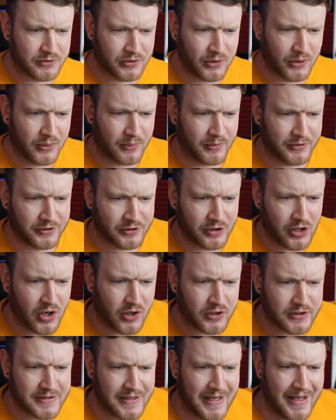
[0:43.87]
door was
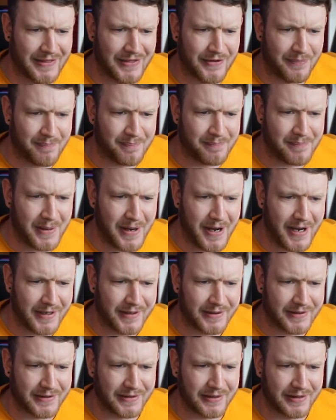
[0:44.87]
locked and the
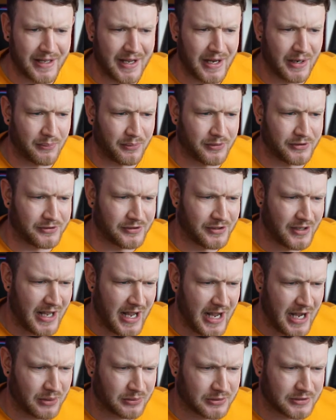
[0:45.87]
pilot light was
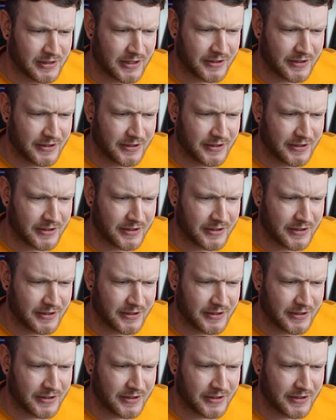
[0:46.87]
out.